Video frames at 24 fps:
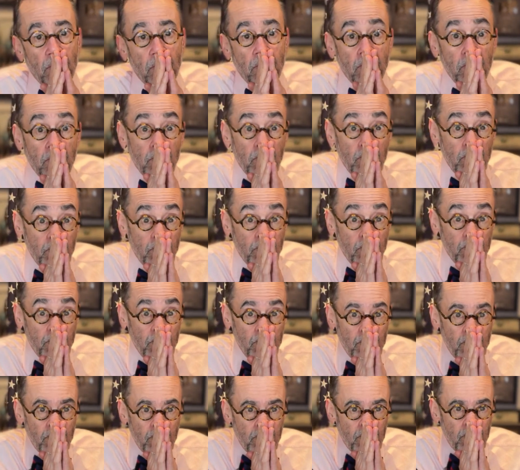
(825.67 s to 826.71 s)

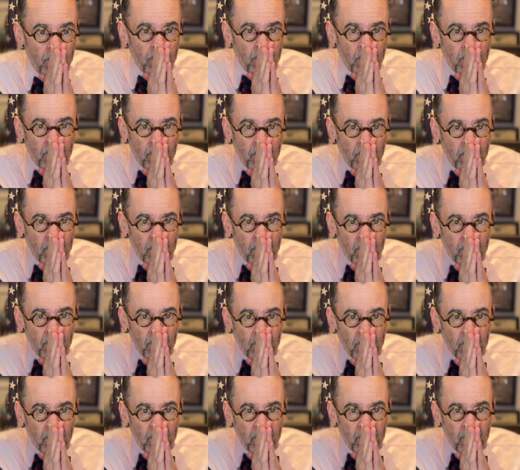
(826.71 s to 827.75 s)

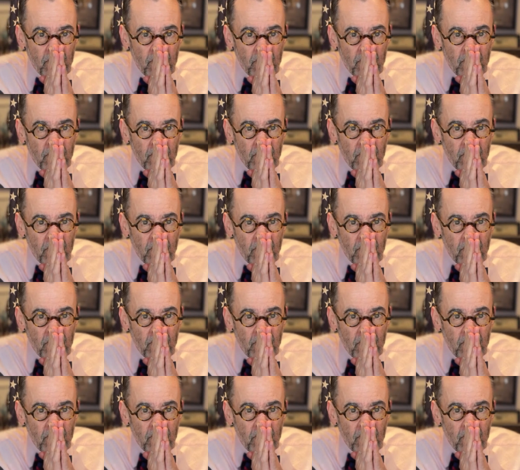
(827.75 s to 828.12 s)
Nothing is said.